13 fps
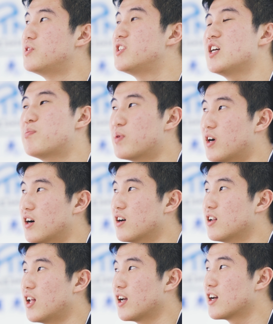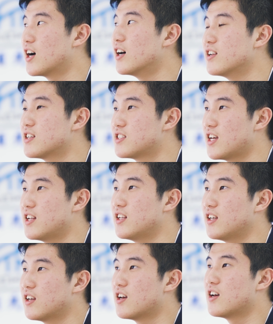deeper like
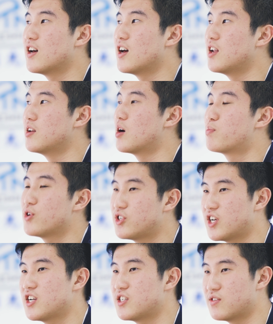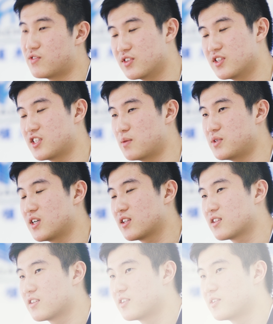understanding and appreciation for the subject.